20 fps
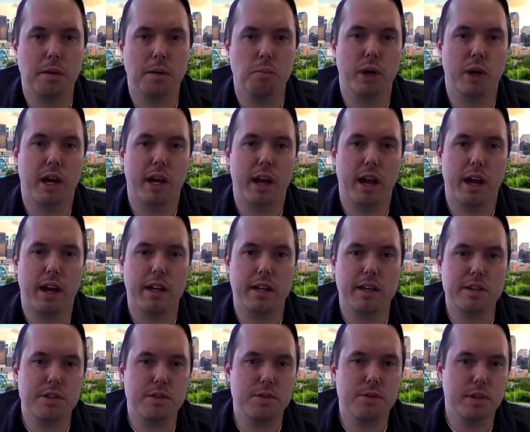When I got
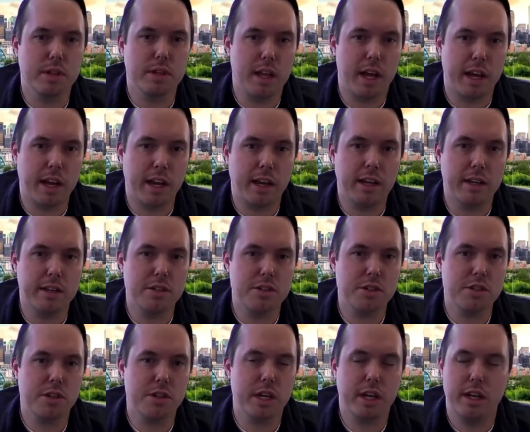into the lighting
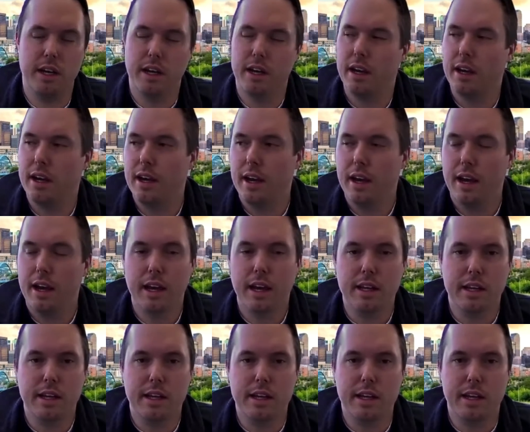industry,
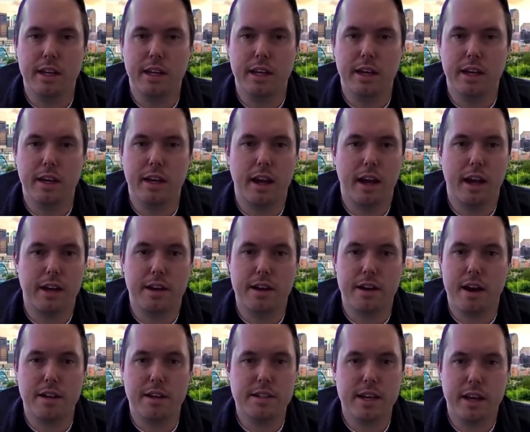LED had
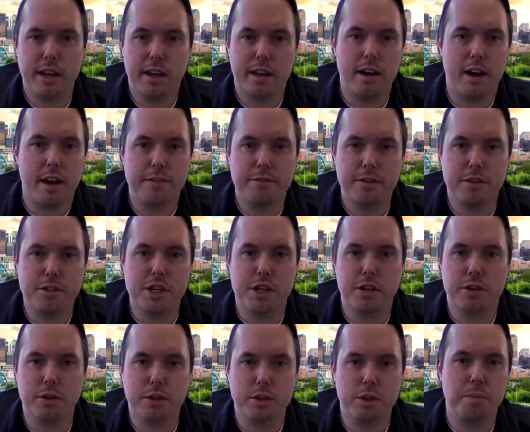not taken off for
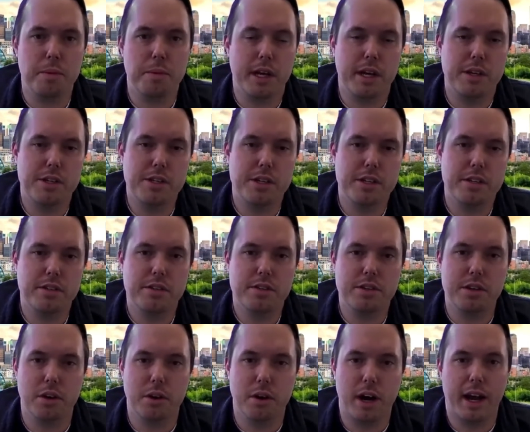general illumination,
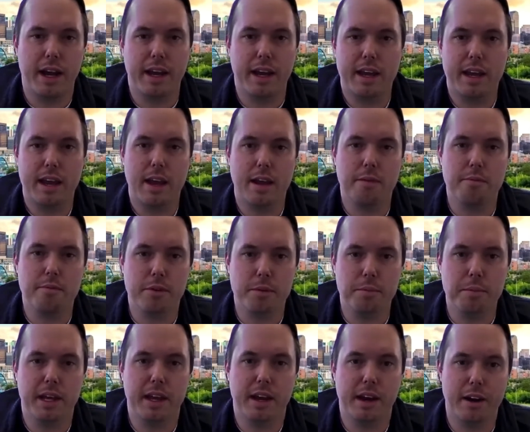so I came
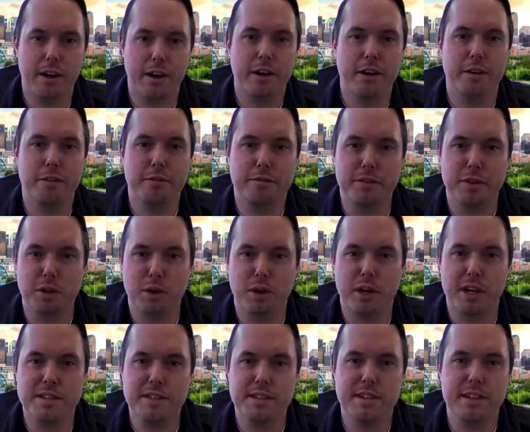from the era of
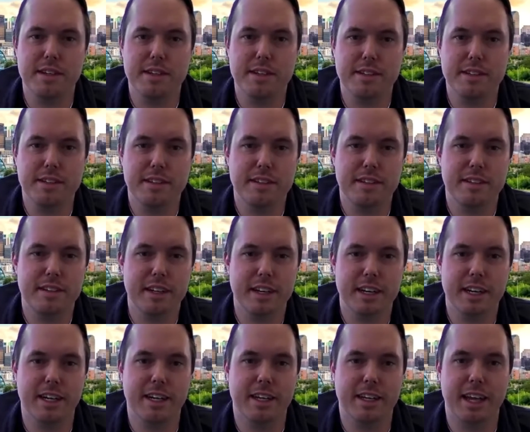fluorescent
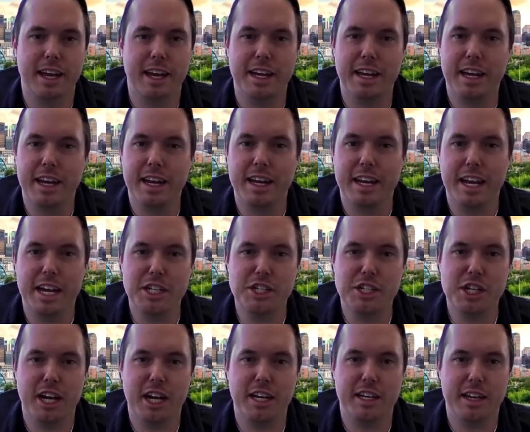lighting and
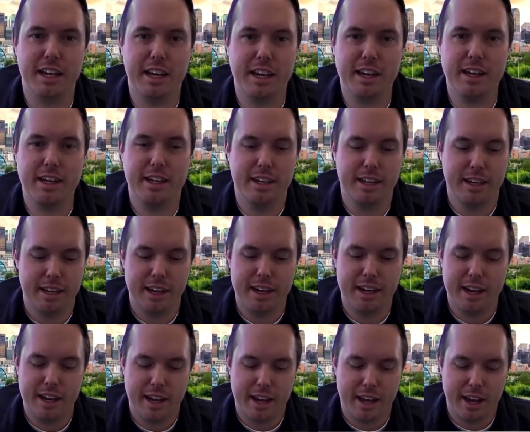HID,
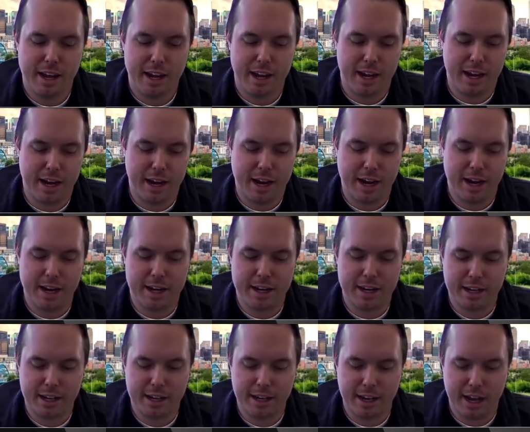and
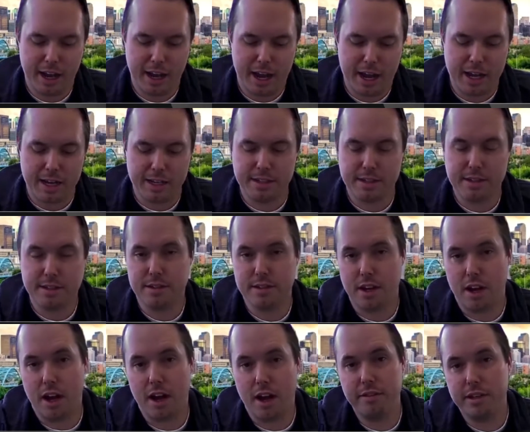it has
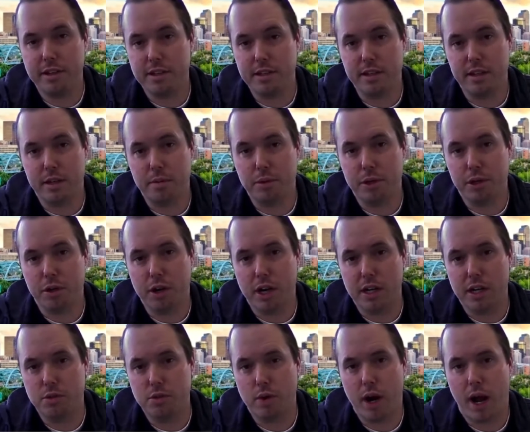obviously
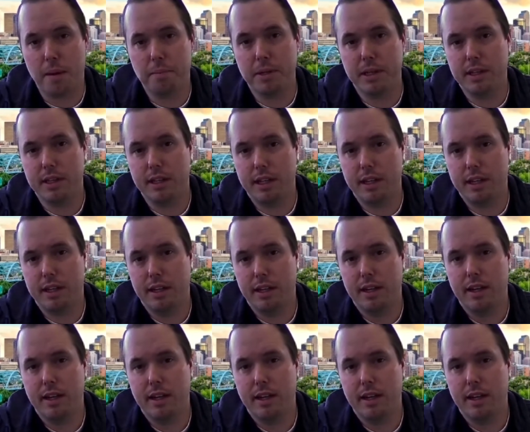progressed rapidly.